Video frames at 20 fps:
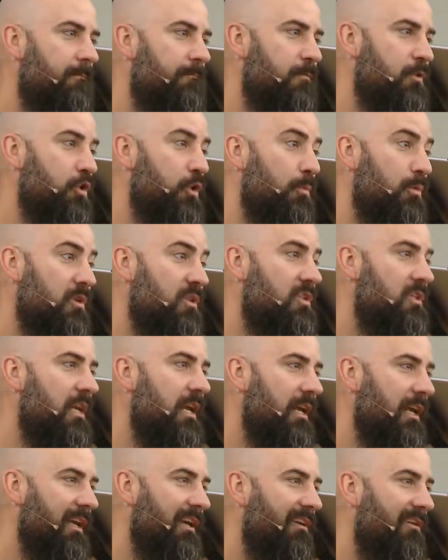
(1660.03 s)

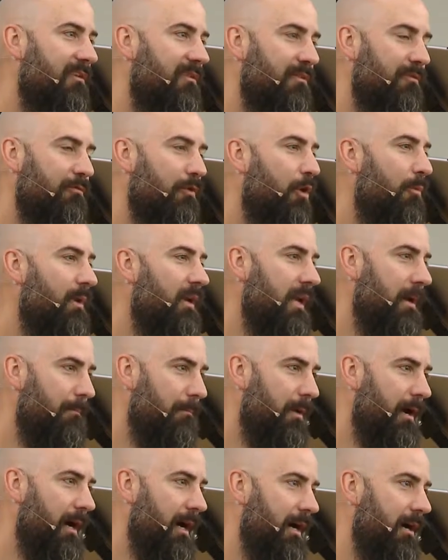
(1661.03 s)
superseding the Roman
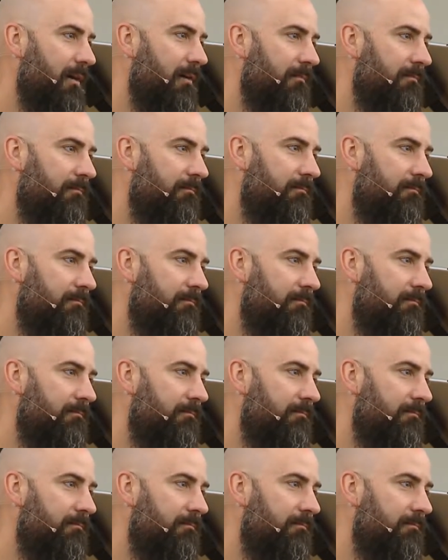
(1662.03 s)
Empire.